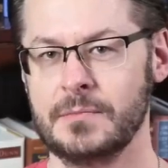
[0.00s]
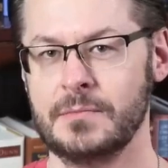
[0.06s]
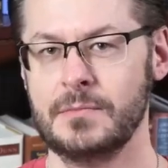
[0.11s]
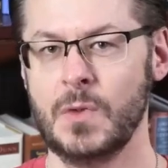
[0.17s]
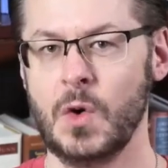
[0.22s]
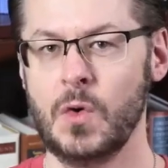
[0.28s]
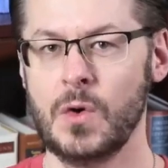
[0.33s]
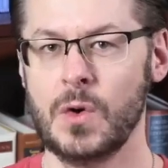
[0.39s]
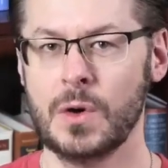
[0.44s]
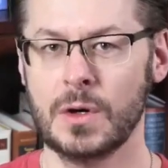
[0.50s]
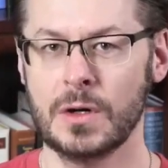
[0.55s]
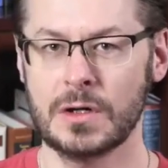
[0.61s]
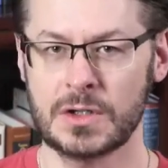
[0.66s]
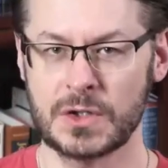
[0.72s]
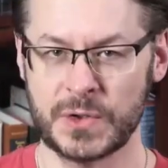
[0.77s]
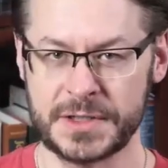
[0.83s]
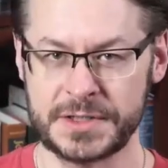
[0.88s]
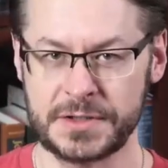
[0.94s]

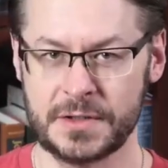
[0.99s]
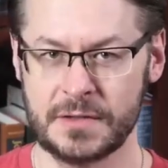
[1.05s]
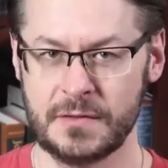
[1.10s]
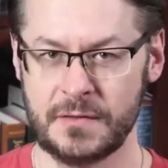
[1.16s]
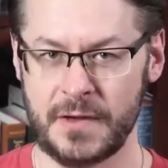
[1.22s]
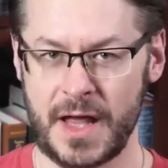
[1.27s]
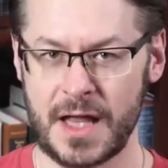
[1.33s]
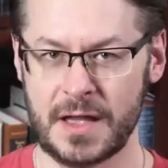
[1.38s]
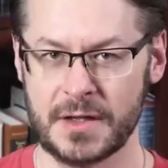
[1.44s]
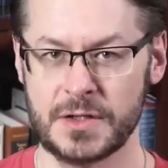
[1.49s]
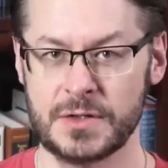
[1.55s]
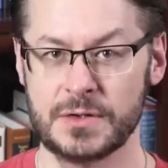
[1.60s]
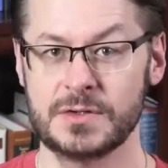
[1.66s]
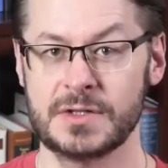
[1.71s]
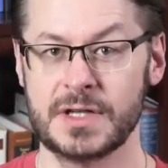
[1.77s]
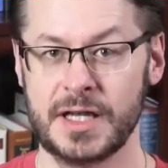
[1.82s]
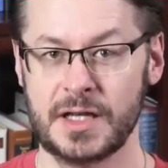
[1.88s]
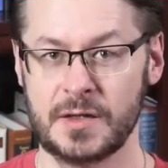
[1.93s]
more Christian
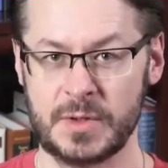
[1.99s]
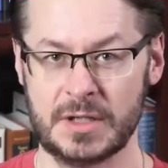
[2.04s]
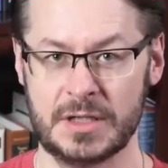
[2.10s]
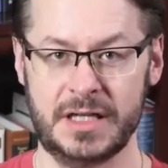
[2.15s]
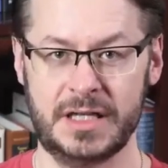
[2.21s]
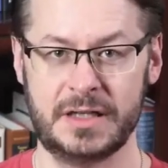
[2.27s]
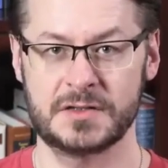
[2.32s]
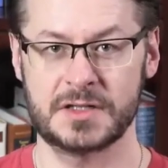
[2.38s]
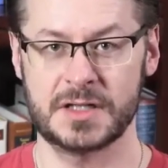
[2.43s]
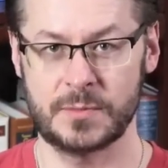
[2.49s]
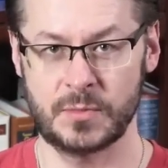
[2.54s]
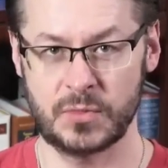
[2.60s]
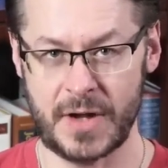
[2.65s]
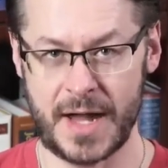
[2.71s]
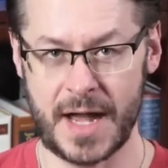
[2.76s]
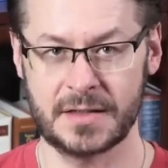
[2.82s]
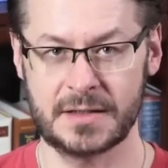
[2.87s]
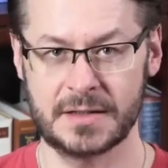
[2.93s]
values and beliefs and
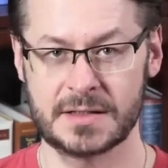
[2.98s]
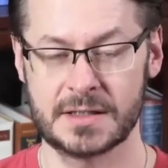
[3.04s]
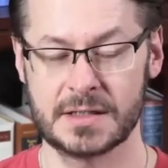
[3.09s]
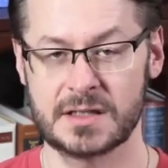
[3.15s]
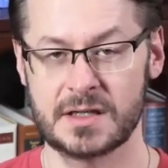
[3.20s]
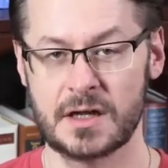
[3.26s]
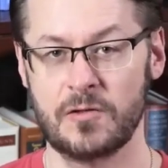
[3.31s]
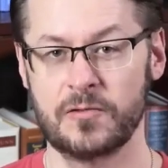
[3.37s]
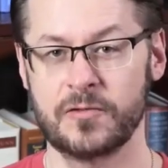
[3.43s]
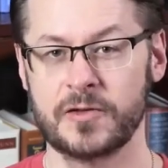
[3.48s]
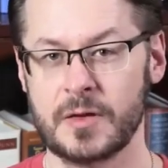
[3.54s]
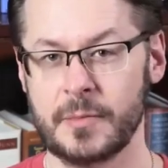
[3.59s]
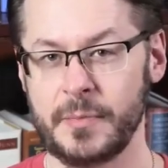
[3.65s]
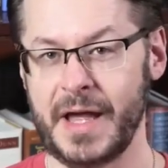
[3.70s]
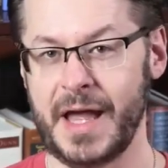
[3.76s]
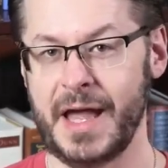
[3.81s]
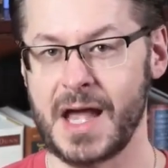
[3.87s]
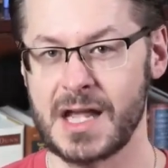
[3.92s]
practices over the
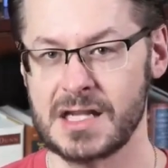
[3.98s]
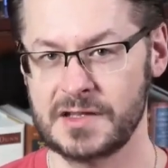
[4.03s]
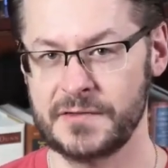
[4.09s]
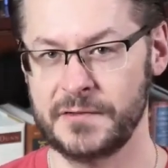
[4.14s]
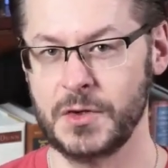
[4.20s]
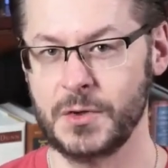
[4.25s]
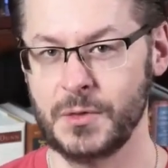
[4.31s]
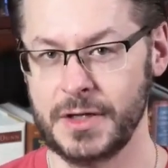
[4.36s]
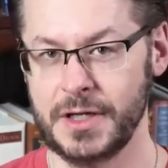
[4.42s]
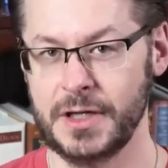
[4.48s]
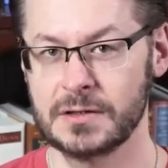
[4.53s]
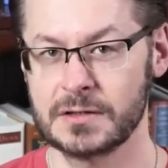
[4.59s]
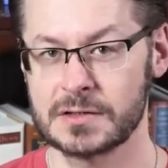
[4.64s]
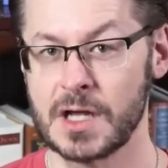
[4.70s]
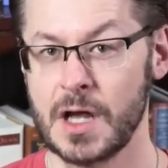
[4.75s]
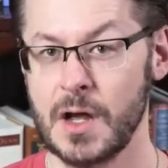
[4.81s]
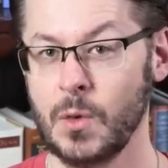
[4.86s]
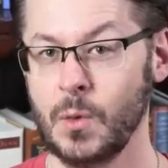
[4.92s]
past few
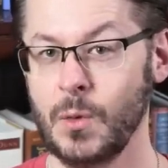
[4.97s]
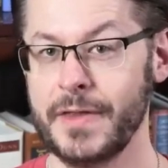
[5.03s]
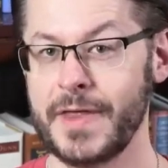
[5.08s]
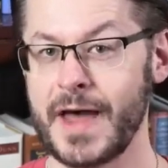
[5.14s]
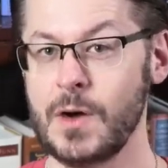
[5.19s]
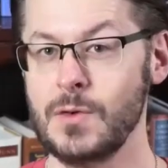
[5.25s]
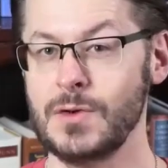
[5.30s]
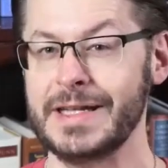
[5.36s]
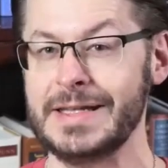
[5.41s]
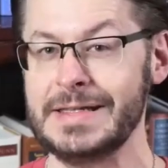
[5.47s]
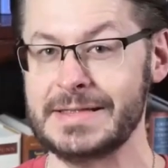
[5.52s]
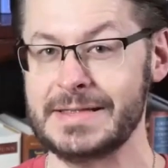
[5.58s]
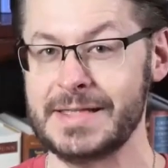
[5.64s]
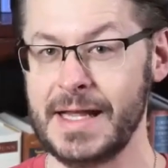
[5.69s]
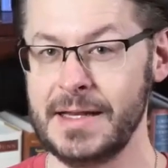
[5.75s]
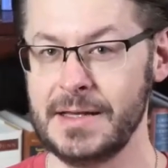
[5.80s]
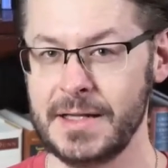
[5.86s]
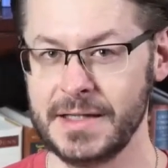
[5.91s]
years without
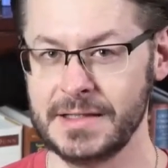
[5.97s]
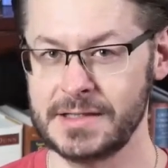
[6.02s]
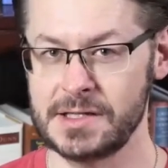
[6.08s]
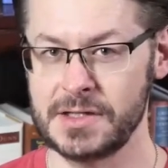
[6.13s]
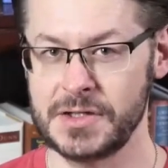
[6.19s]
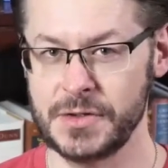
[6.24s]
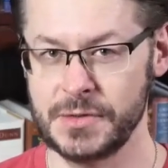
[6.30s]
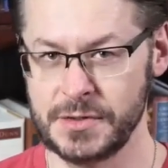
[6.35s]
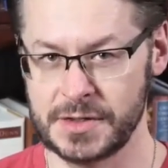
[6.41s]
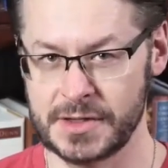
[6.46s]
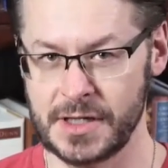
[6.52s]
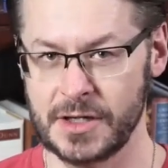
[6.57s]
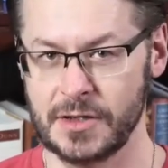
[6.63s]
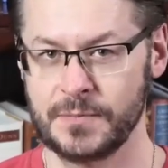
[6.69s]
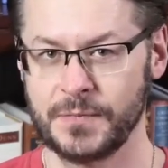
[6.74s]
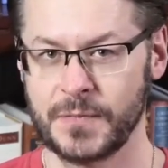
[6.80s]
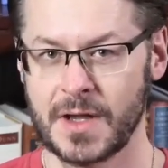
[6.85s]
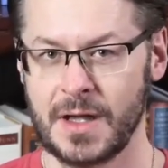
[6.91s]
intending to do
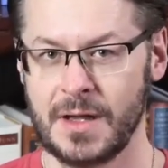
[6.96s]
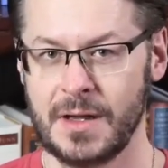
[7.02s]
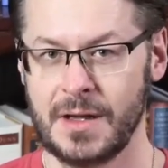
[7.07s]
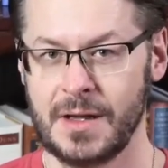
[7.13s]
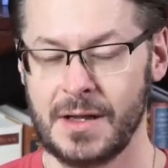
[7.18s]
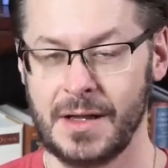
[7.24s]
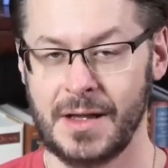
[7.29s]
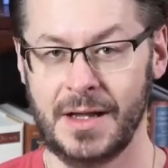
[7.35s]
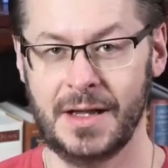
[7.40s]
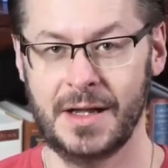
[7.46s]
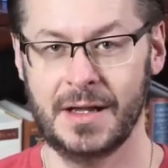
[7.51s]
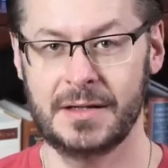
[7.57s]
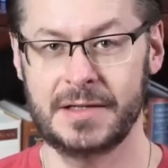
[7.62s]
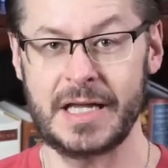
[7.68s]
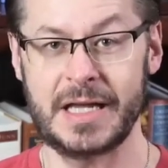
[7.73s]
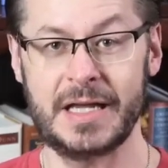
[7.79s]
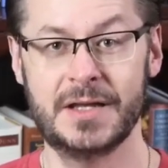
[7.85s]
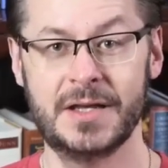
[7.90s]
so.
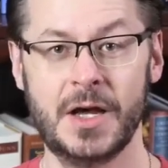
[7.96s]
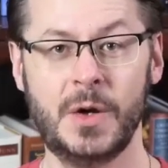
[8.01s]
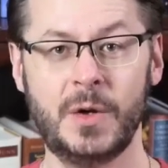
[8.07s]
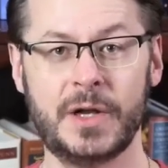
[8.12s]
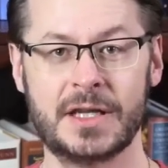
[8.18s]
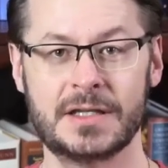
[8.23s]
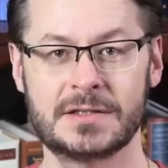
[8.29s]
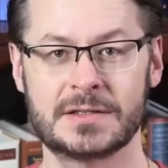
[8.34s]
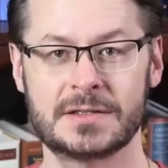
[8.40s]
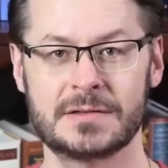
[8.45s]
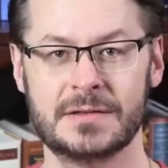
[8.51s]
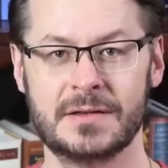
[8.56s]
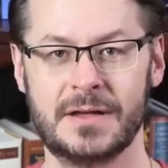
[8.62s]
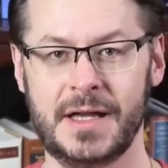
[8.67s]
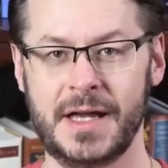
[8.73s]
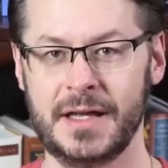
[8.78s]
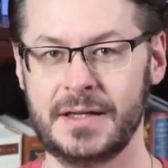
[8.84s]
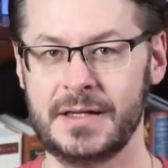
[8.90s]
And he noticed
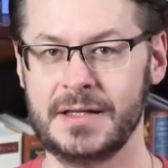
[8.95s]
that